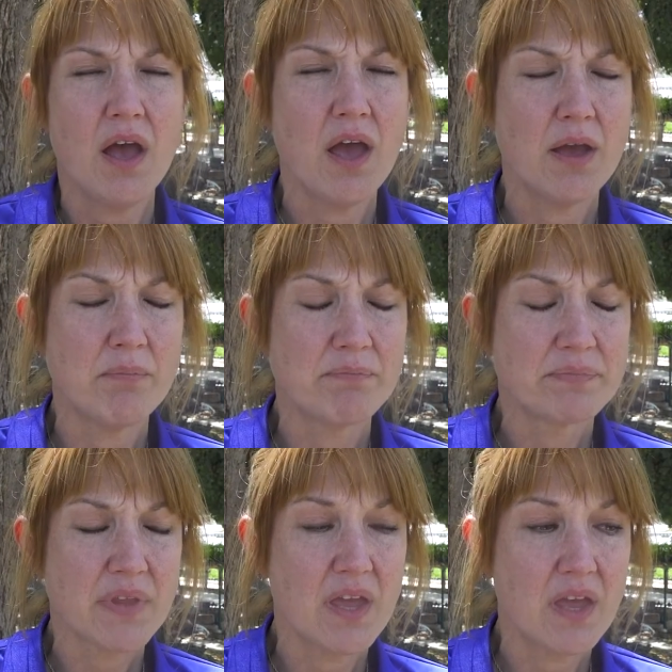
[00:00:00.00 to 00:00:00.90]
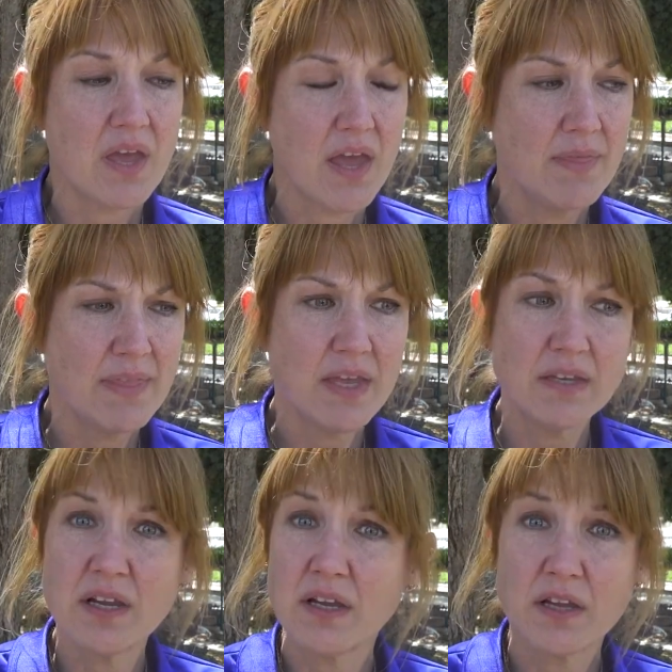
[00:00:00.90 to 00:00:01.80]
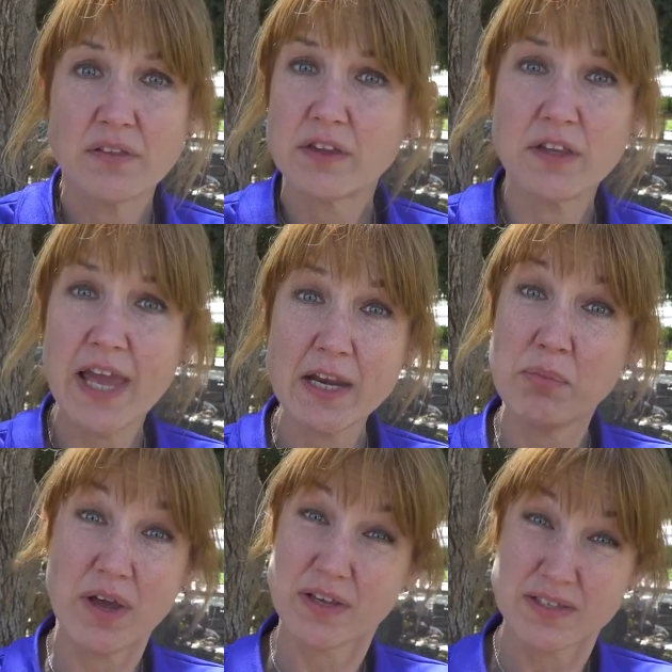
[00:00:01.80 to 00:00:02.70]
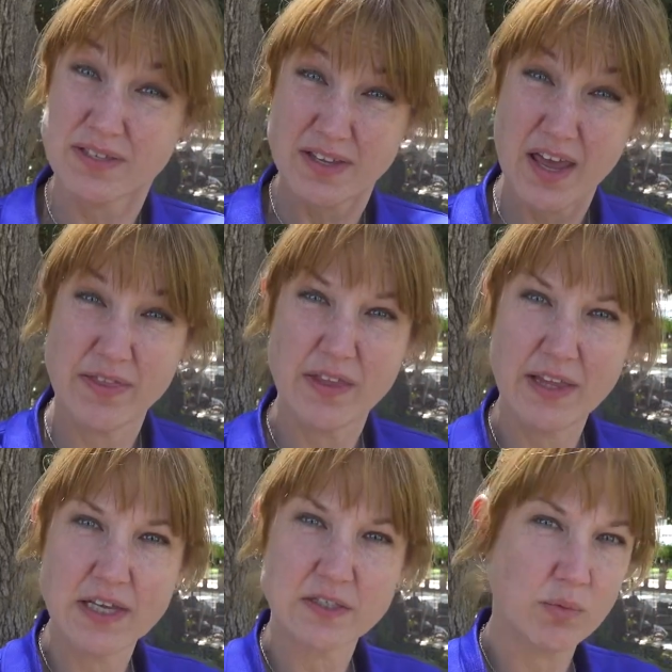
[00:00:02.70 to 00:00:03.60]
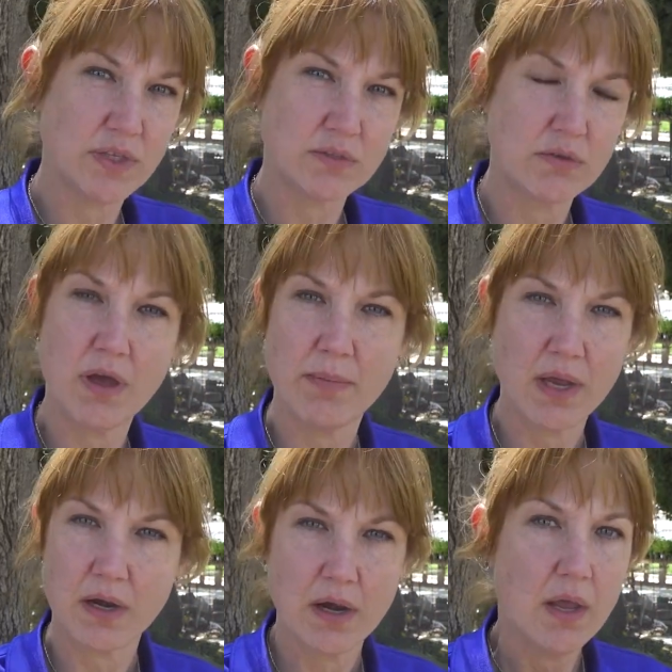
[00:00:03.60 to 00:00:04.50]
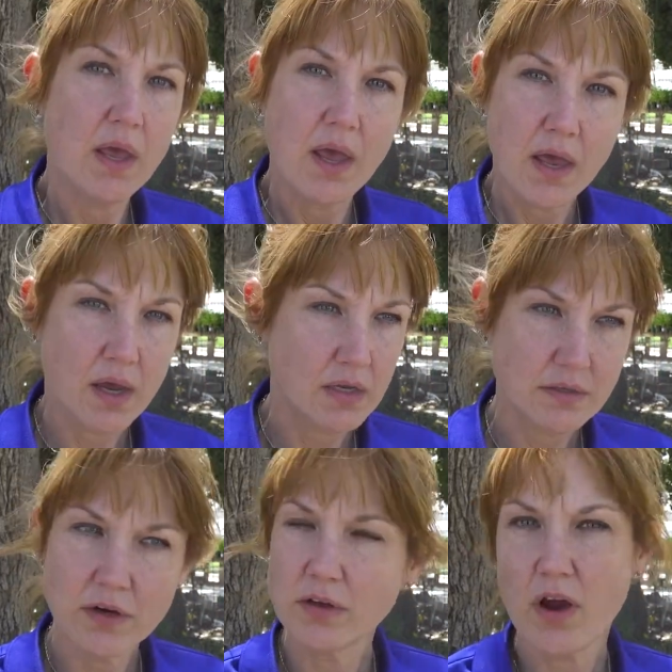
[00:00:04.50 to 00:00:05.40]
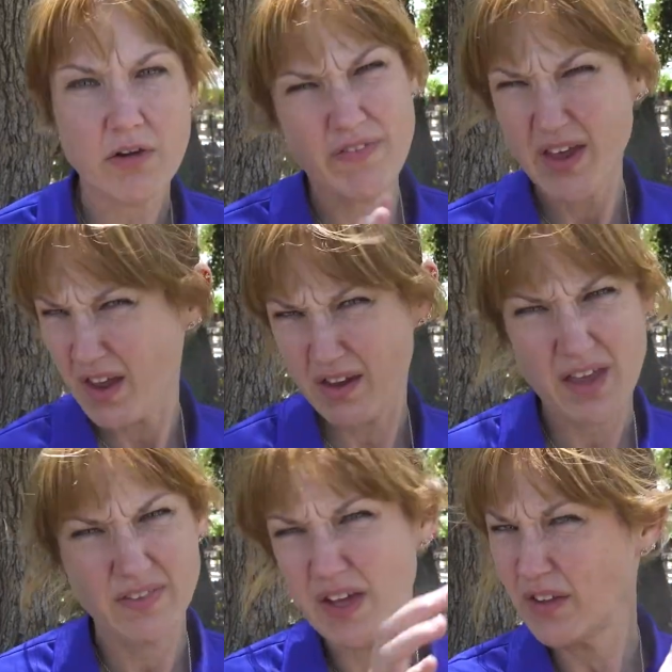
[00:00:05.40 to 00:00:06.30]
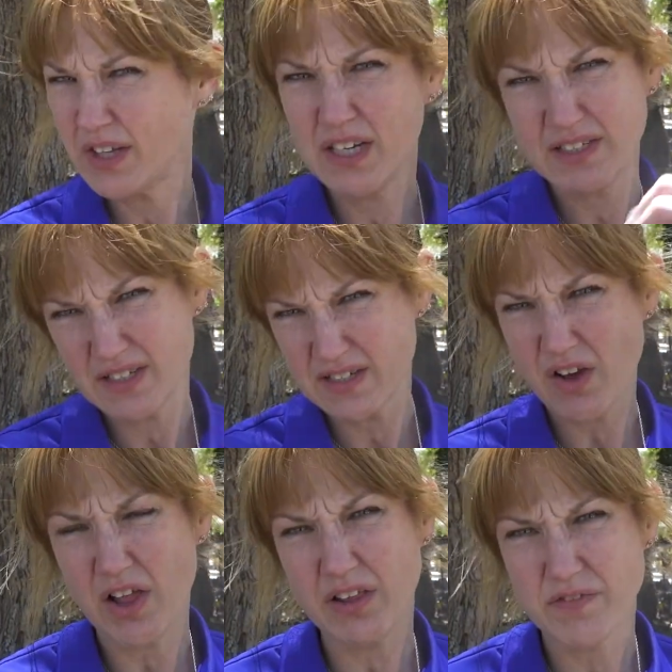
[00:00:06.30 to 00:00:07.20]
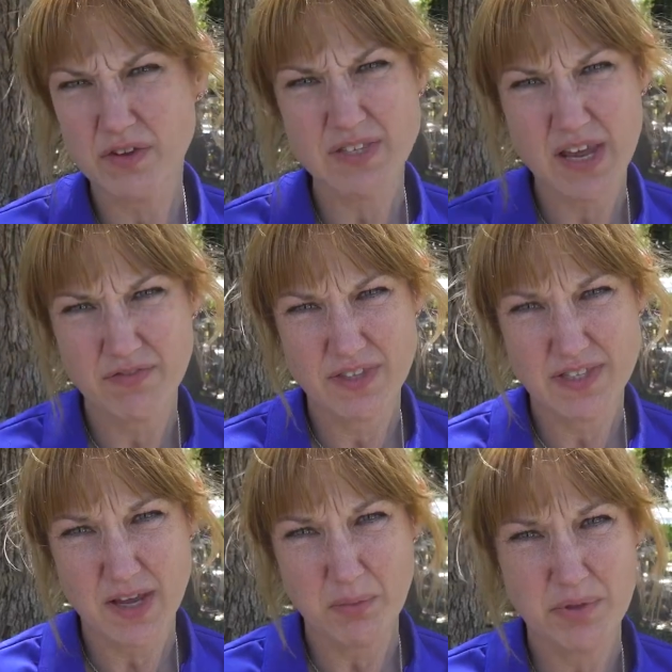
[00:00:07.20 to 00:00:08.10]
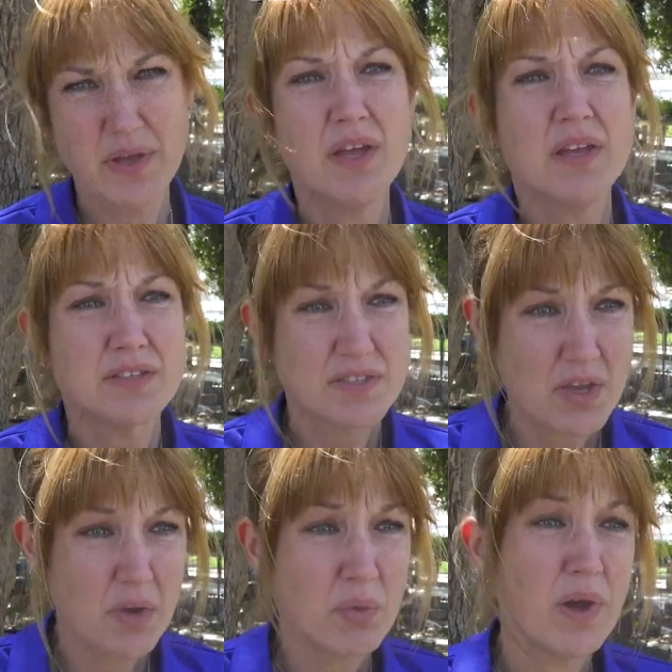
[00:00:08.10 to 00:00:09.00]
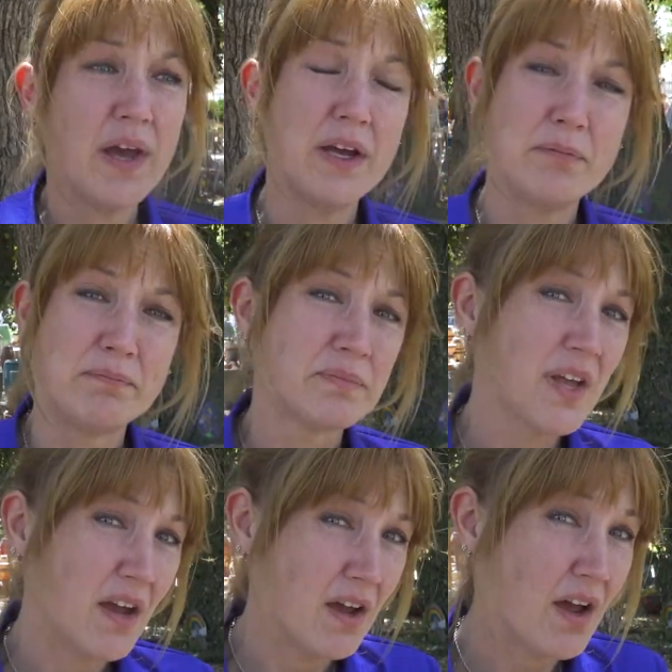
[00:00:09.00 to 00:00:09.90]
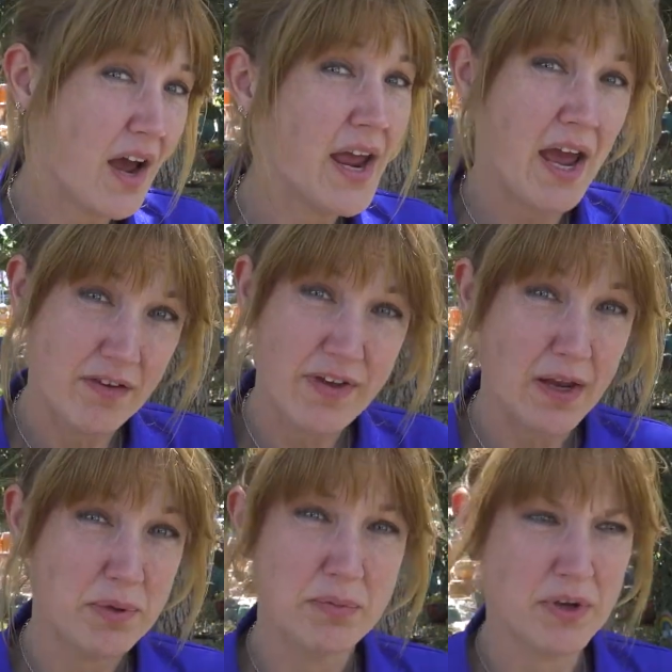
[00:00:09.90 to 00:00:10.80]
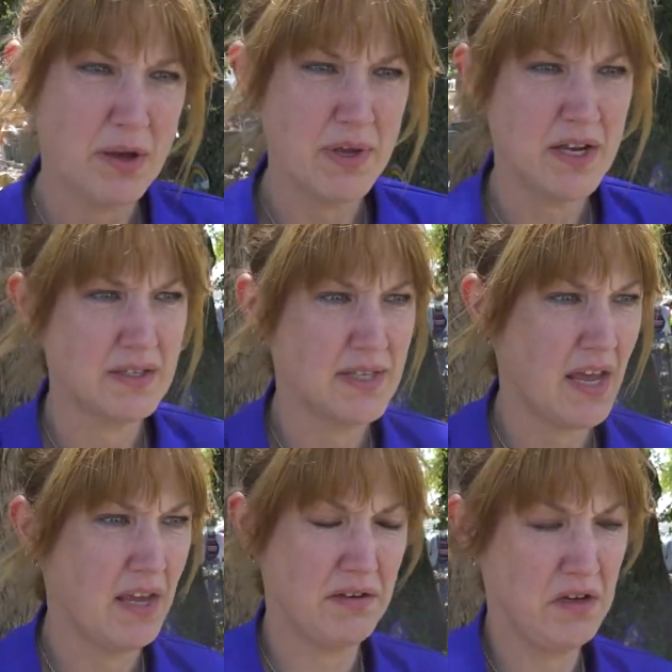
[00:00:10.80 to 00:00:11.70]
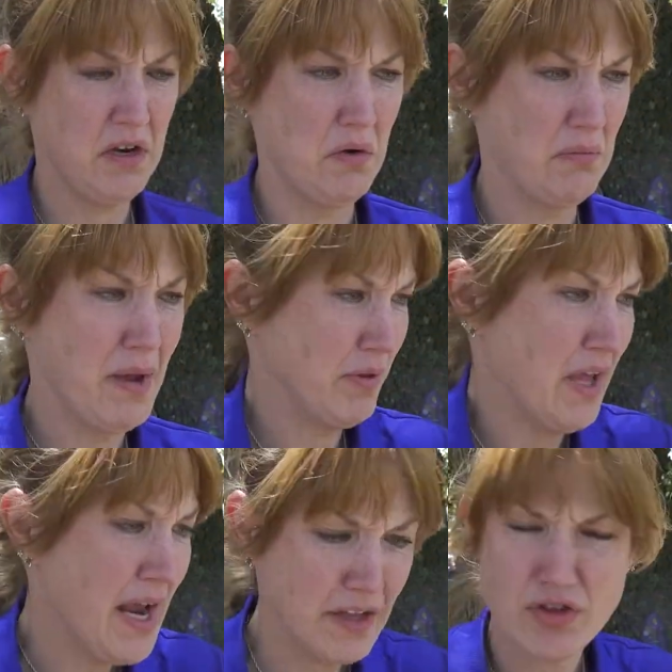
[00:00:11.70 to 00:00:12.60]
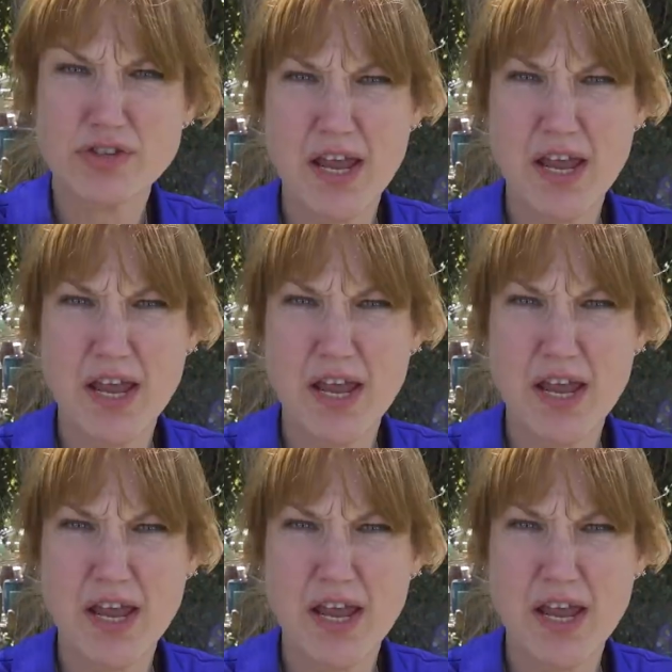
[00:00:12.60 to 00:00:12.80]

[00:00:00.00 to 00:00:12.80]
um, and then the ladybugs and the lacewings will come in and their larvae and they'll eat all of those aphids up so um, I have had people come in and say, you know, my plant, there's